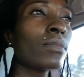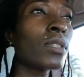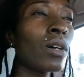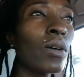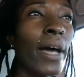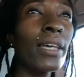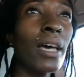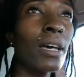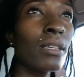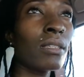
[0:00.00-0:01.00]
So I
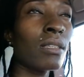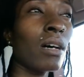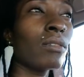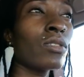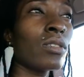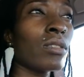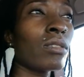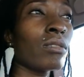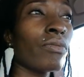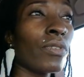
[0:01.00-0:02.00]
guess I'll just,
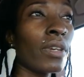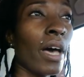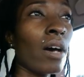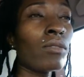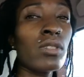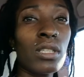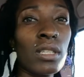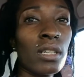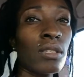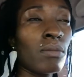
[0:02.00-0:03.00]
for now, just
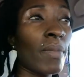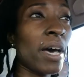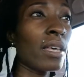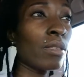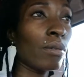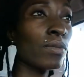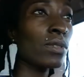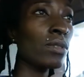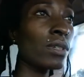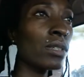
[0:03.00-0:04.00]
stick to my thrift
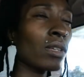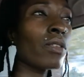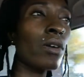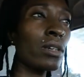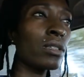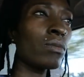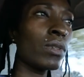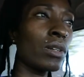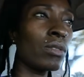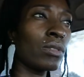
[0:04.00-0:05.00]
stores, although I still
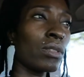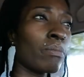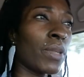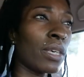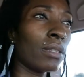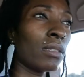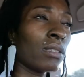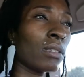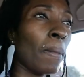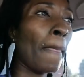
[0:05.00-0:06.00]
want to go to the
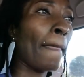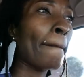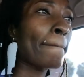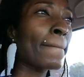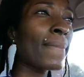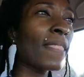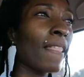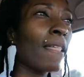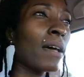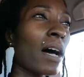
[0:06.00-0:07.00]
bins.
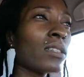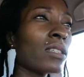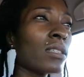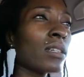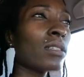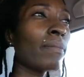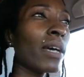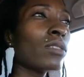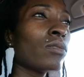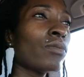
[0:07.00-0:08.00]
I'll just stick to
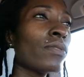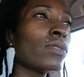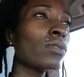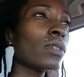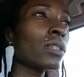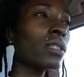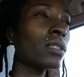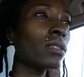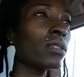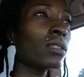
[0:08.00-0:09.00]
my two thrift stores,
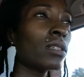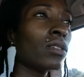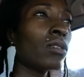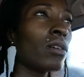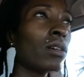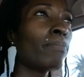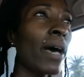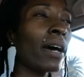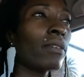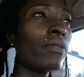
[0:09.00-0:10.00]
continue going
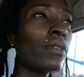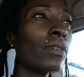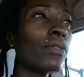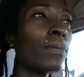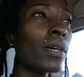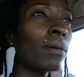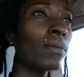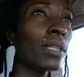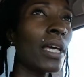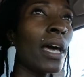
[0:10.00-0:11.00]
back and forth from them
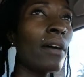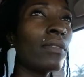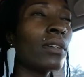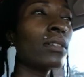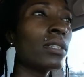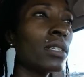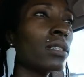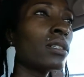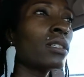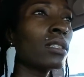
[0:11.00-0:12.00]
when they have their
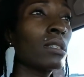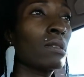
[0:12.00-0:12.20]
deals,